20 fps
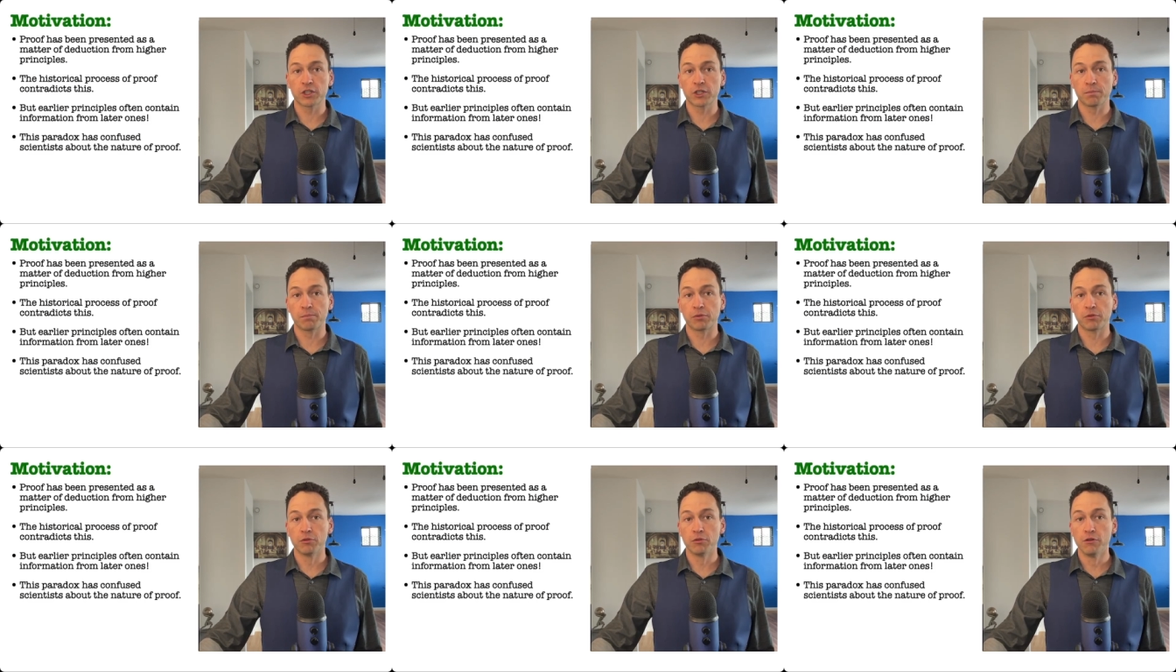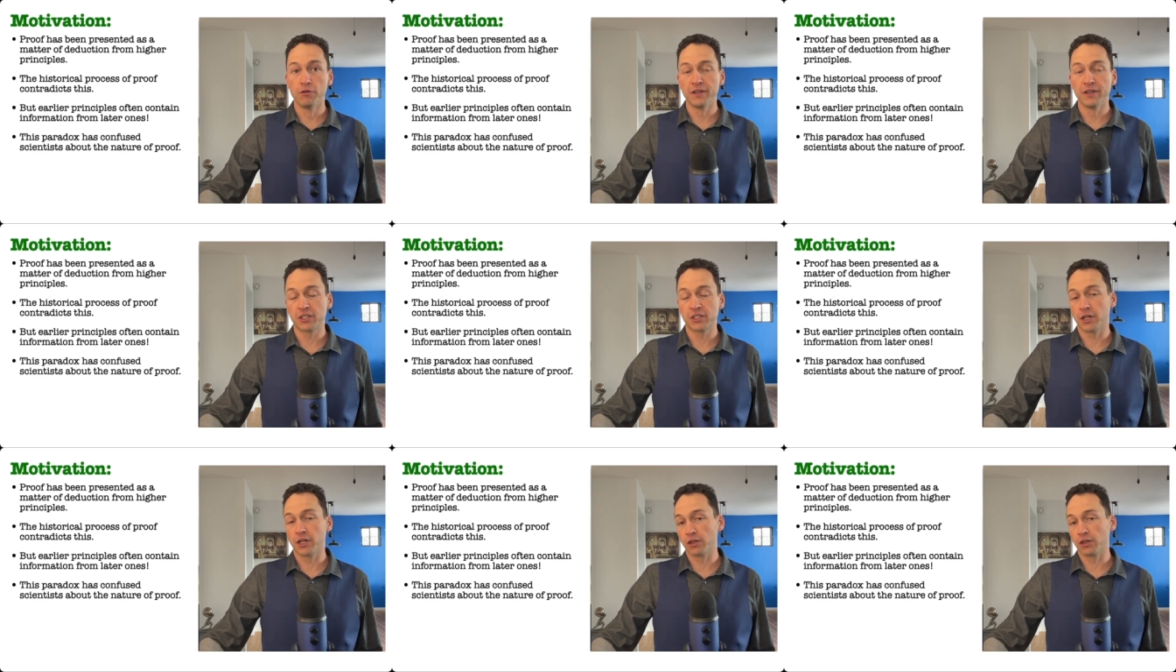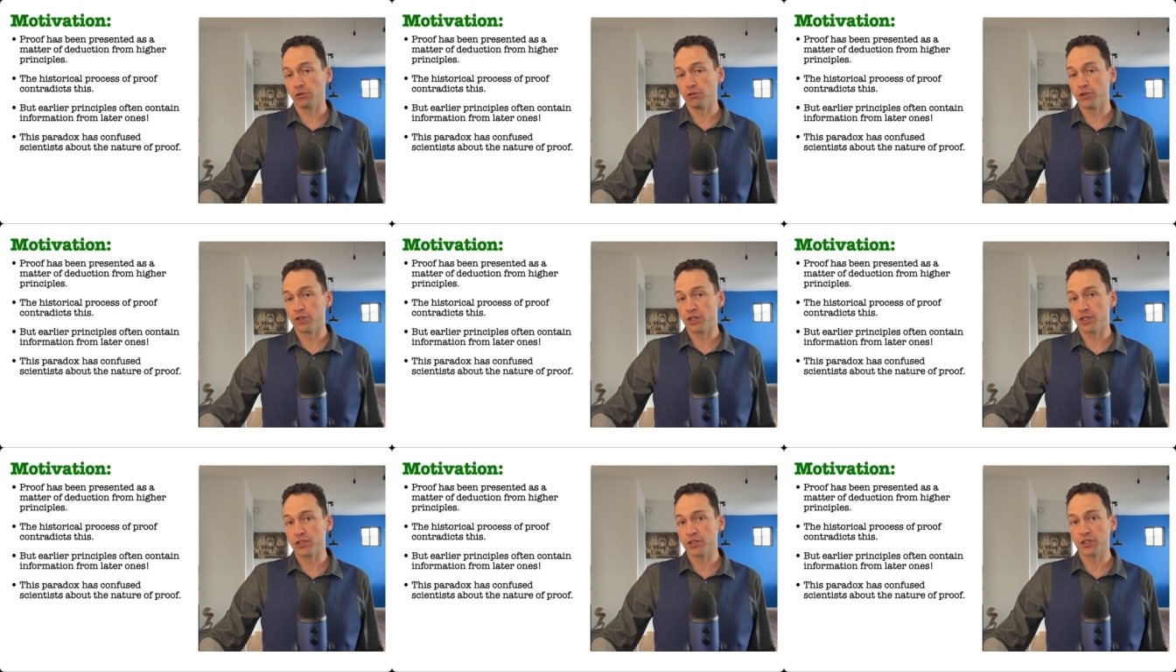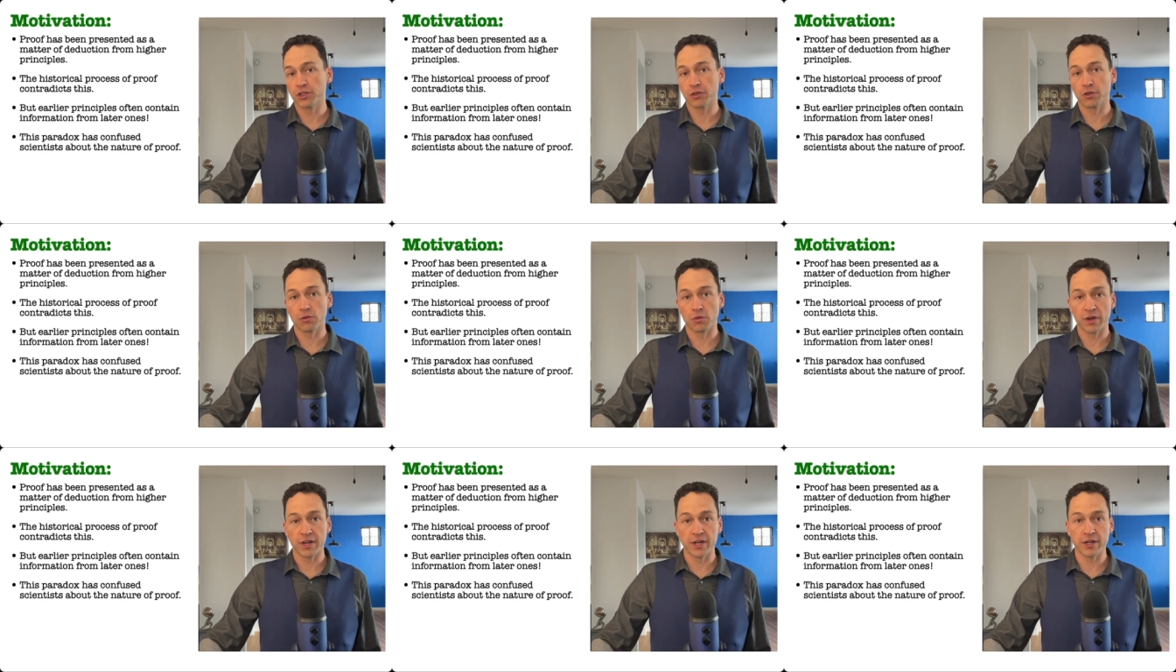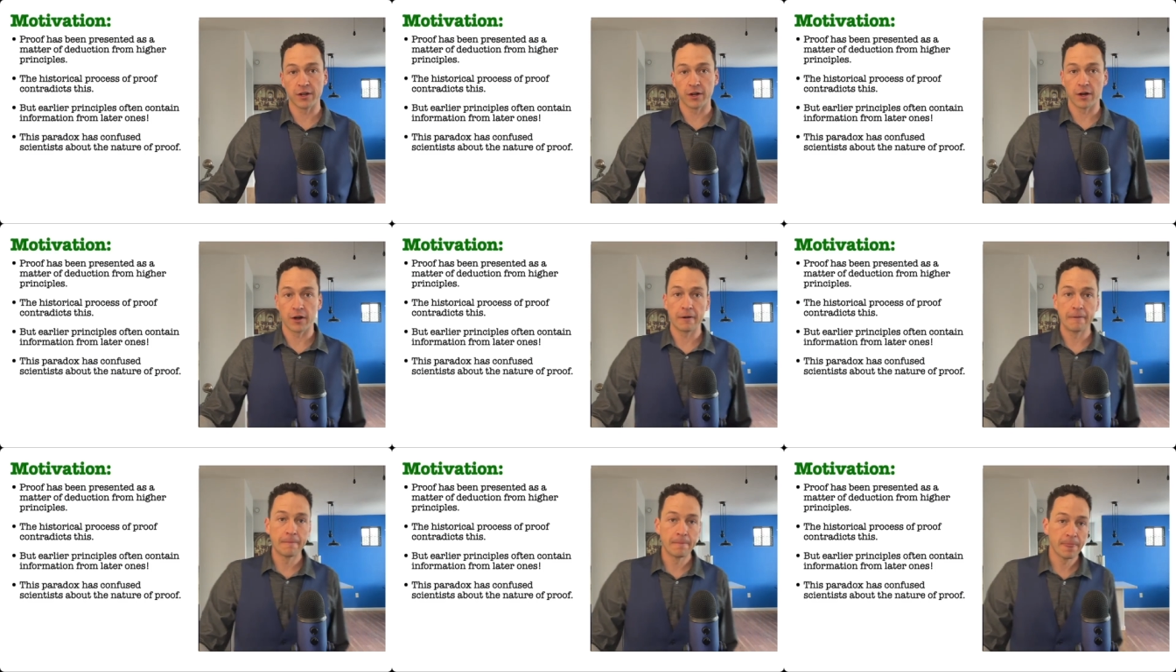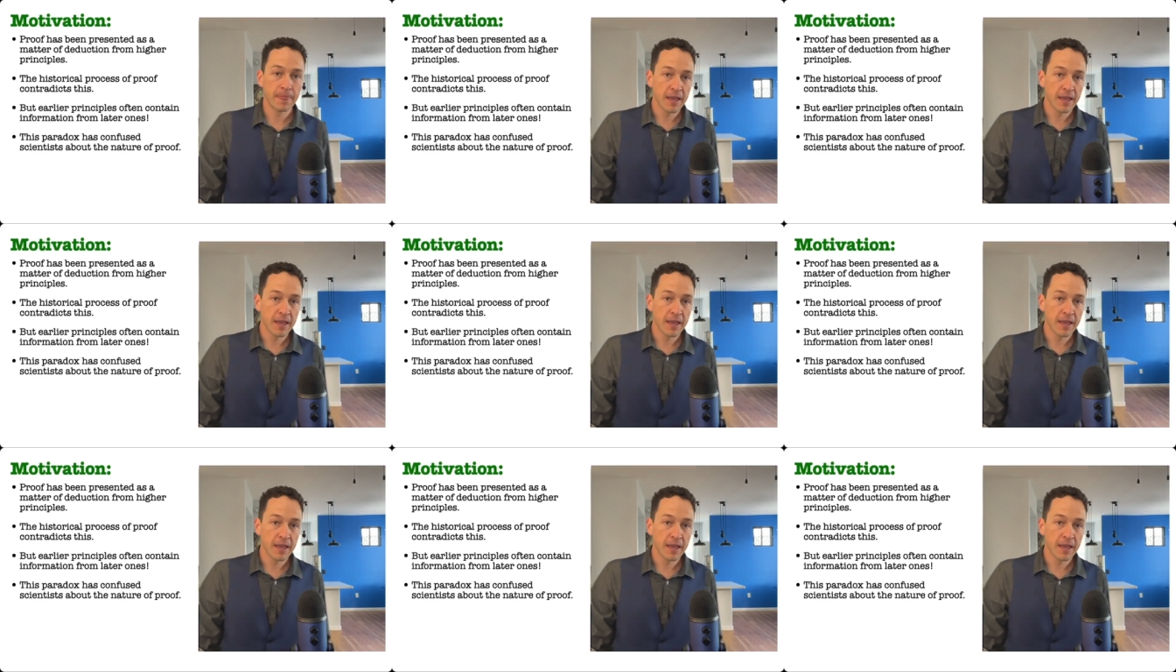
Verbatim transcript: to prove its conclusions to the reader.